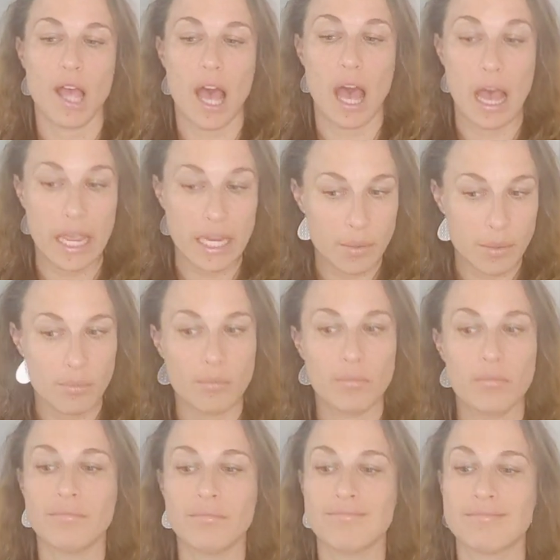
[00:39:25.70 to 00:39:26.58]
I
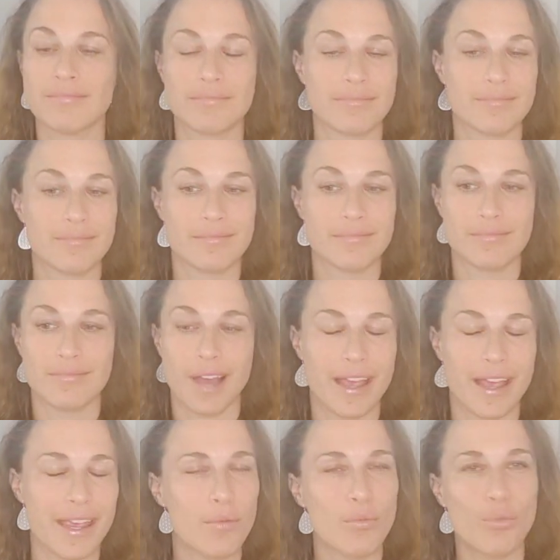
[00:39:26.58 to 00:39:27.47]
am,
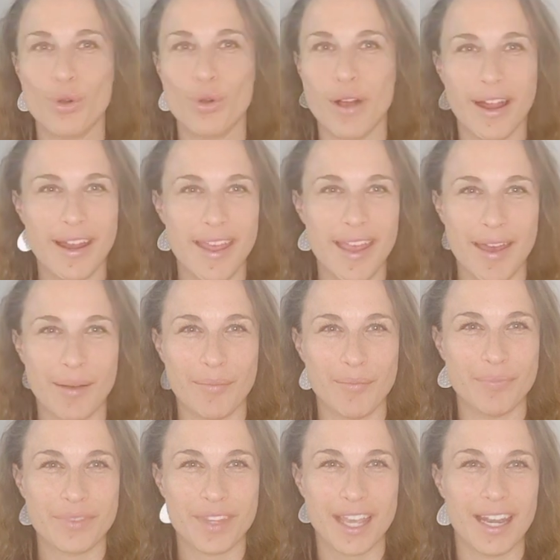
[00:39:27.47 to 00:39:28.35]
I am who I
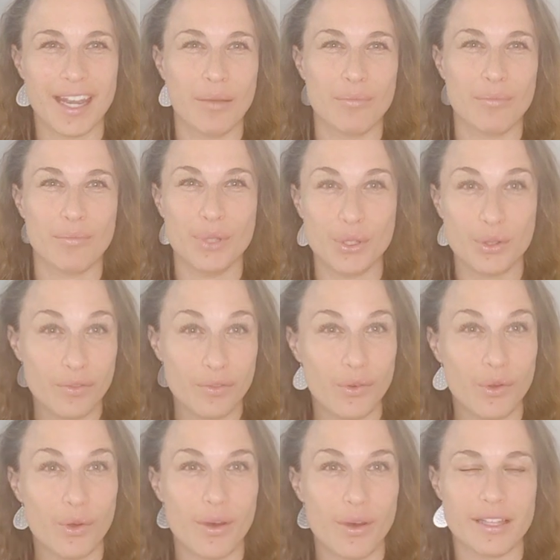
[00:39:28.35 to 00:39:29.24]
am and I'm
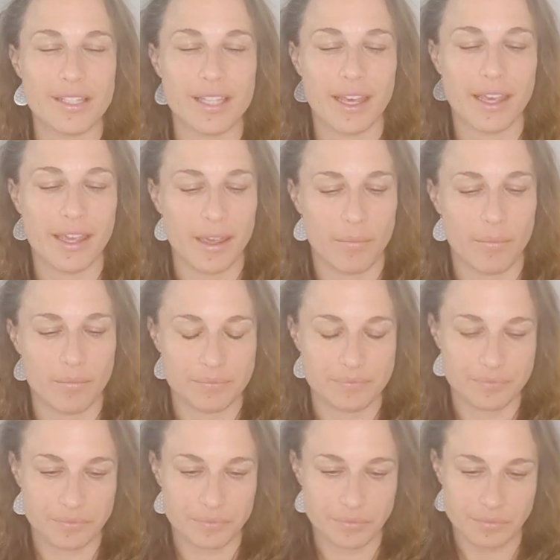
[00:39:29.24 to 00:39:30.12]
beautiful as I am.
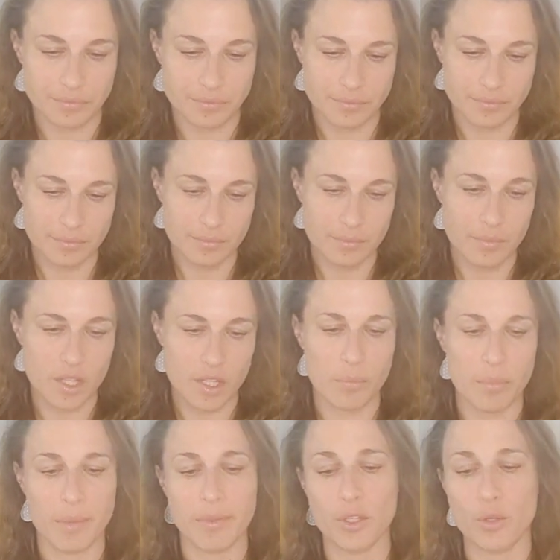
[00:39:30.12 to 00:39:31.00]

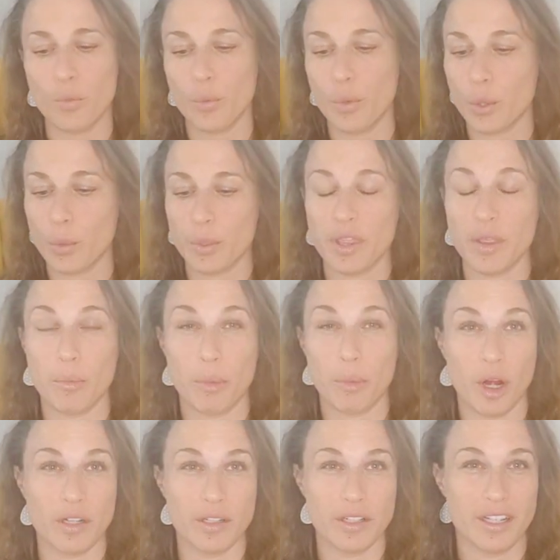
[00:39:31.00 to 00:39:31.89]
Maybe you were with a
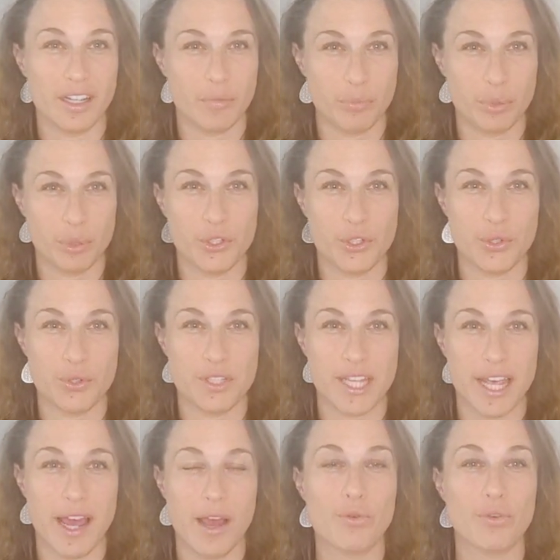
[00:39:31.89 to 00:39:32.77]
partner that put you
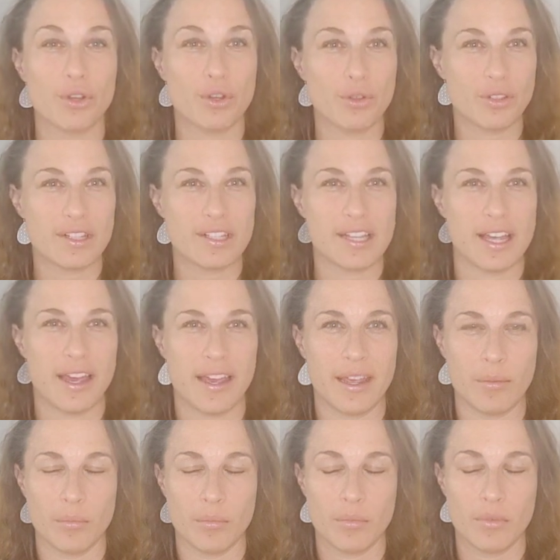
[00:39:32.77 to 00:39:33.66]
down all the
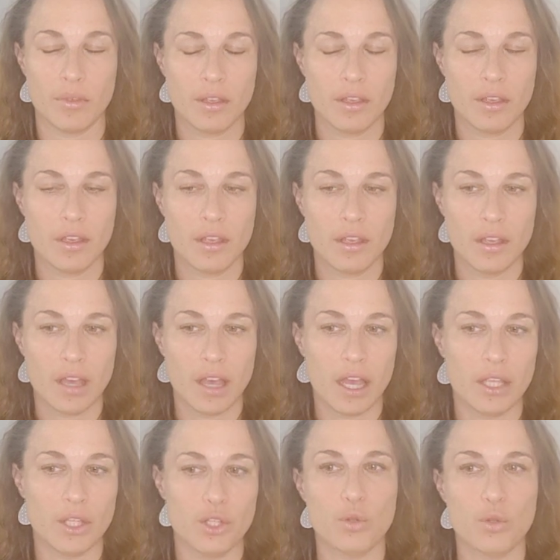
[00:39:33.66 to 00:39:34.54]
time
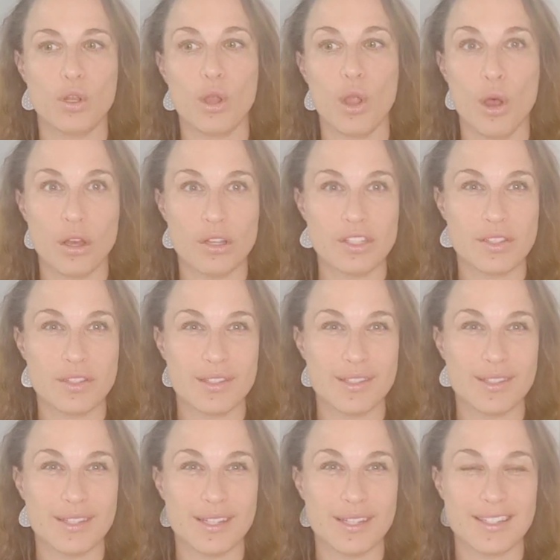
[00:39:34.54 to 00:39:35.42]
and you
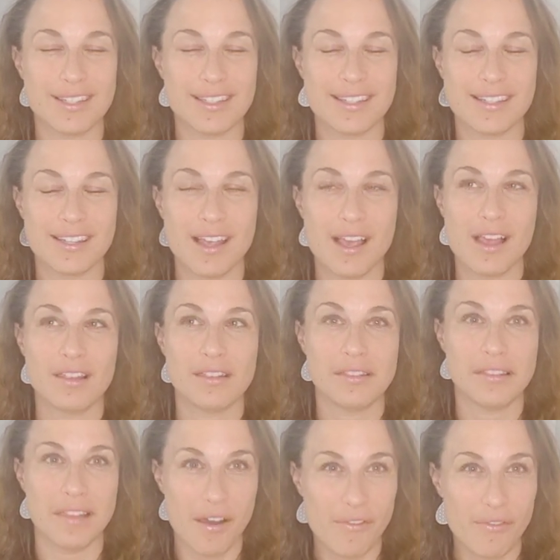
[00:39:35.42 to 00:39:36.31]
lost this
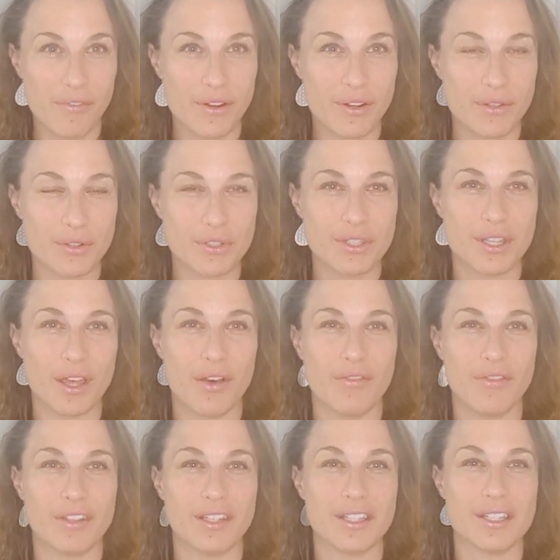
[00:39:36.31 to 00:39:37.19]
love for
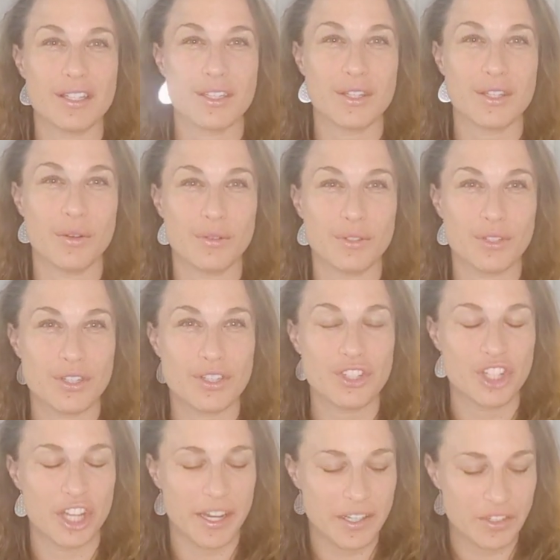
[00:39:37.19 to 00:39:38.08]
yourself and this is going to
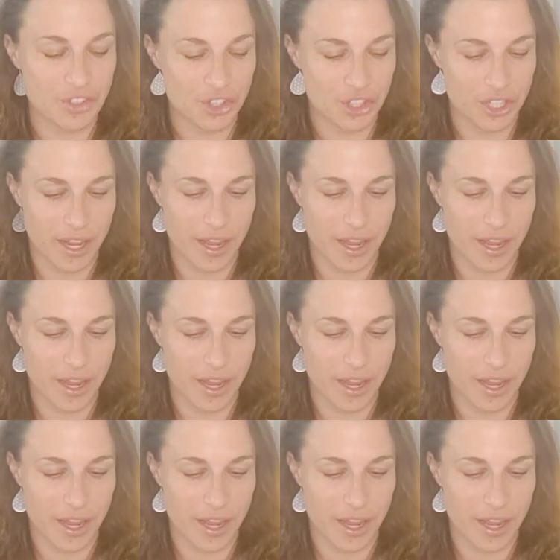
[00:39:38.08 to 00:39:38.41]
change